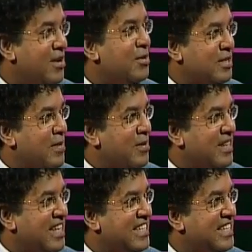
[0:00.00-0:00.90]
knows about
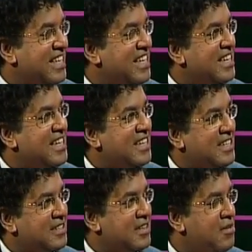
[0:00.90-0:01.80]
this.
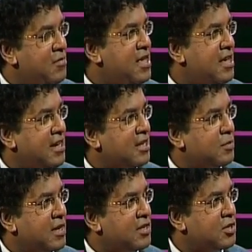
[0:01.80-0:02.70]
Give me an
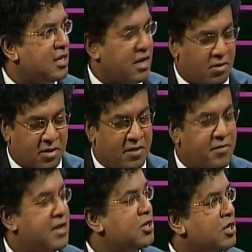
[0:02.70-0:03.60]
explanation or
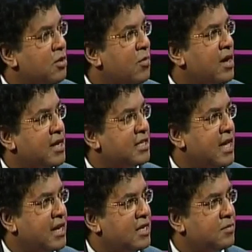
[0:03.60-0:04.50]
definition of what
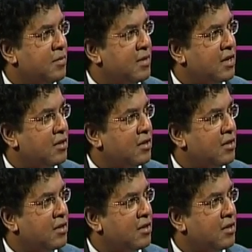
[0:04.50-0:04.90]
exactly is public